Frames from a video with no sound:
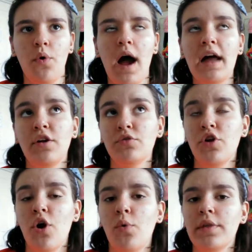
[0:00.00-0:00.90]
I don't
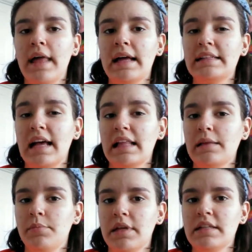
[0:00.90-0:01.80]
know what that
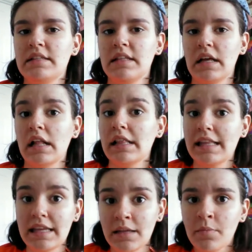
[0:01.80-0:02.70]
exactly means, the
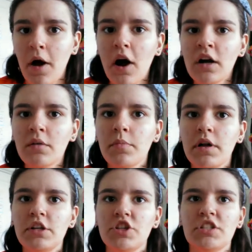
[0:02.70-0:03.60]
clean part,
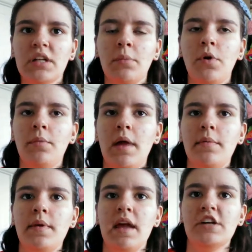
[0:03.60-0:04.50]
but just someone
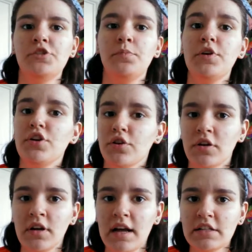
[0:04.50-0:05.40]
maybe as
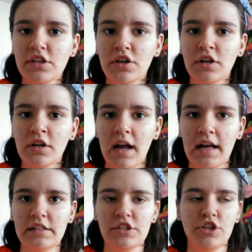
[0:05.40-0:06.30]
pure as her,
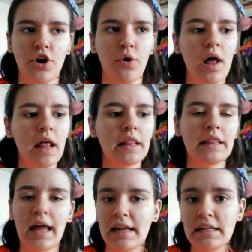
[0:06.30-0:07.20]
as, you know,
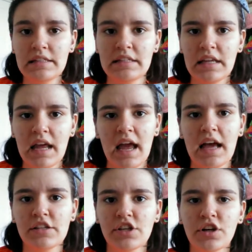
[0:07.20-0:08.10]
light
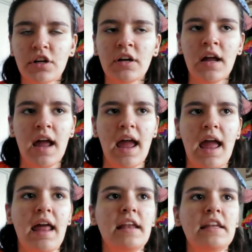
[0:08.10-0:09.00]
as her.
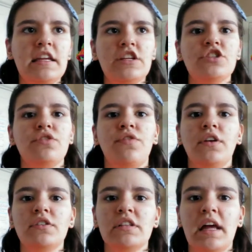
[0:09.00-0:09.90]
And he just
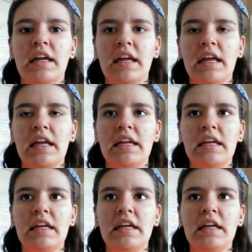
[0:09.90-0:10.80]
feels like
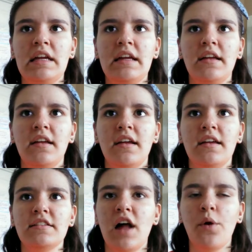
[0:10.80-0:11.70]
he
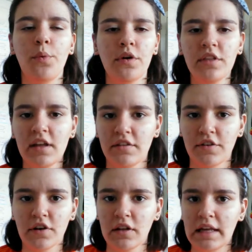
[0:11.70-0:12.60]
is not worthy of
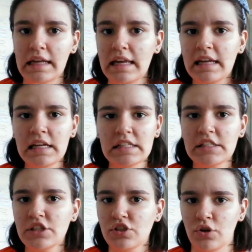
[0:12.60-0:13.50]
her. Like, he
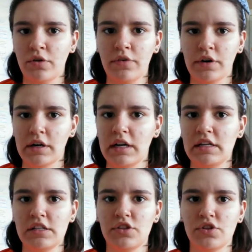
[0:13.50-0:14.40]
doesn't deserve her. He
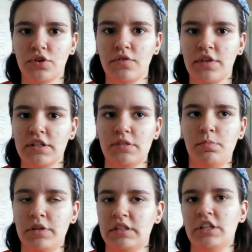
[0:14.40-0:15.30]
doesn't deserve this
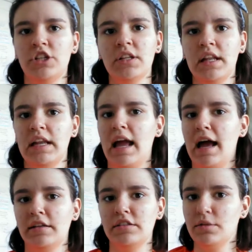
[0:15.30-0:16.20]
position that he
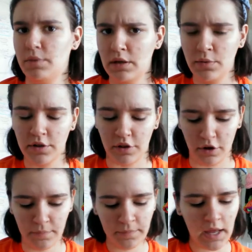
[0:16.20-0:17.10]
has to be with
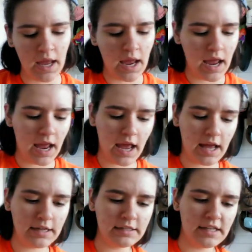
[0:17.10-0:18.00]
her.
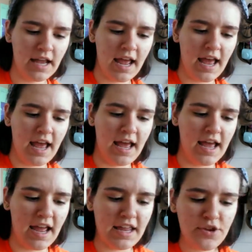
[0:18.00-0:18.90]
And
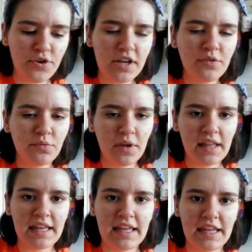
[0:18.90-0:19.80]
you can
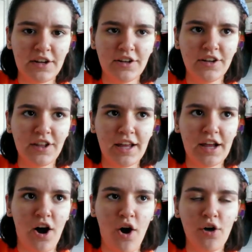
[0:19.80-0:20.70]
really hear,
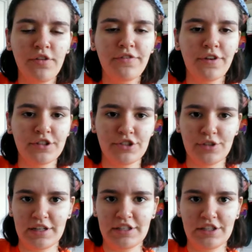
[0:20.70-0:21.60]
like, all the
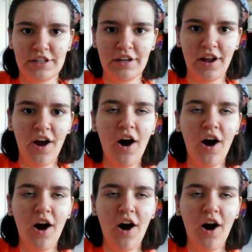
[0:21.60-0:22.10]
frustration,